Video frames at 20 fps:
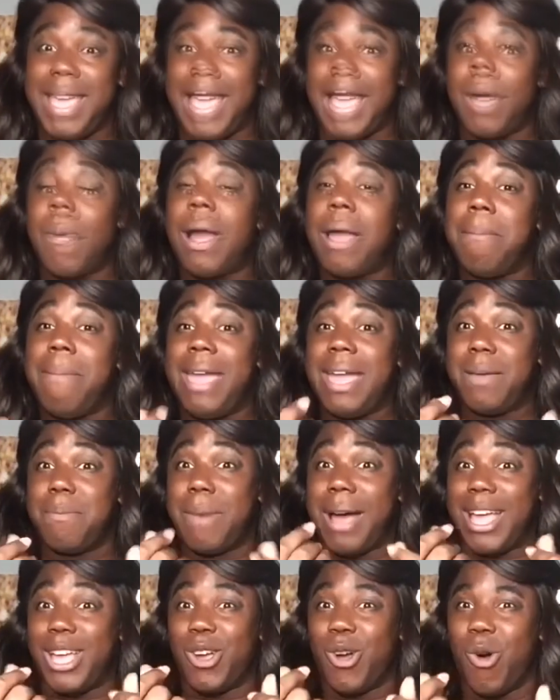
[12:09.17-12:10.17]
How I make
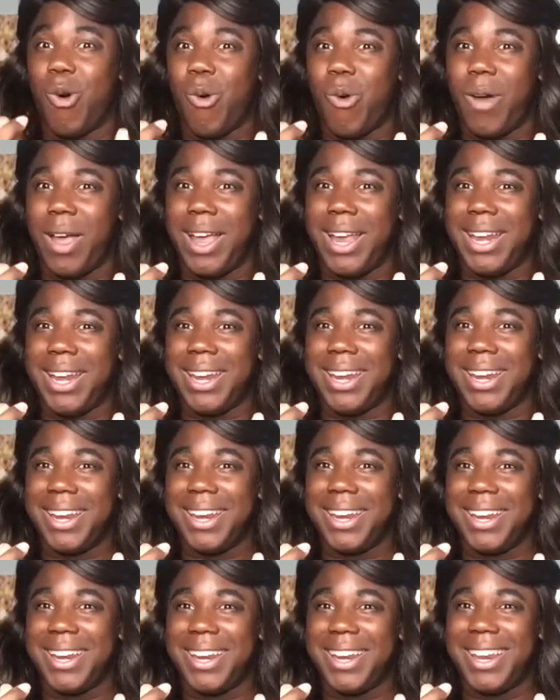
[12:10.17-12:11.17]
my coin
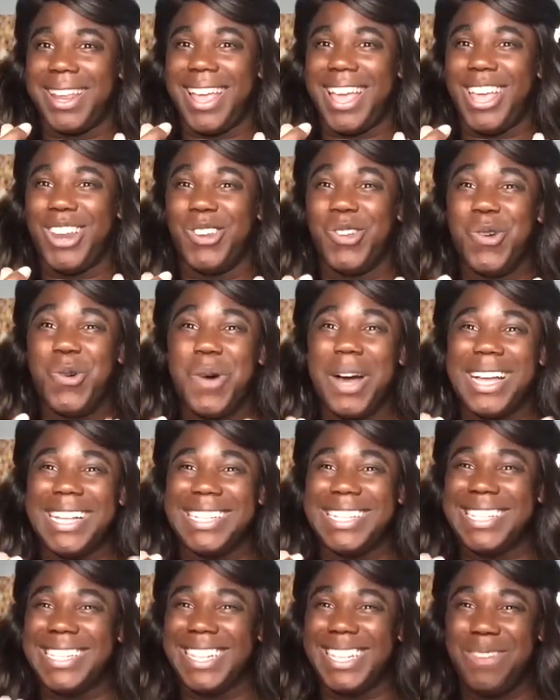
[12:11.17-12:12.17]
and who I
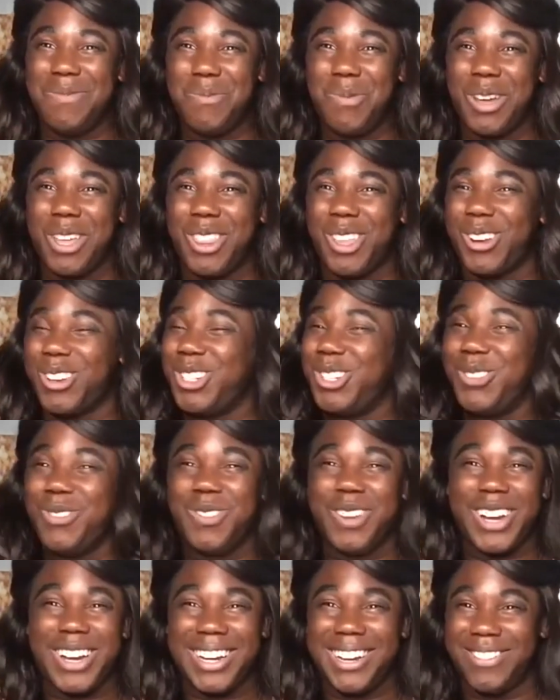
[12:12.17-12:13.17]
sleep with are two
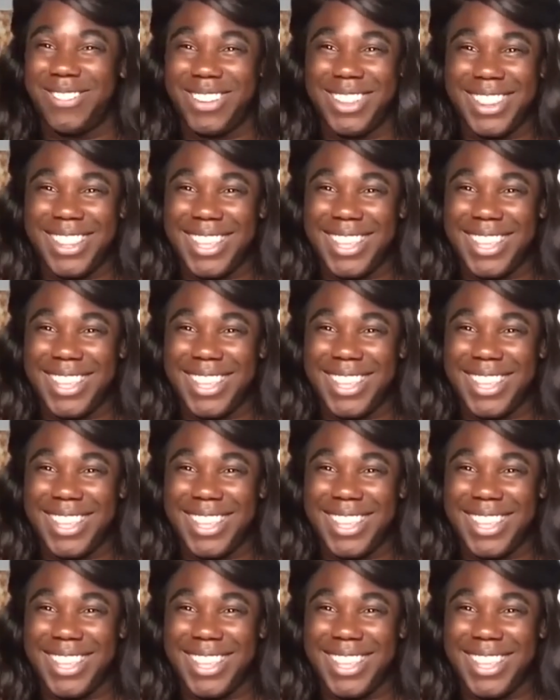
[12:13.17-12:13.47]
very different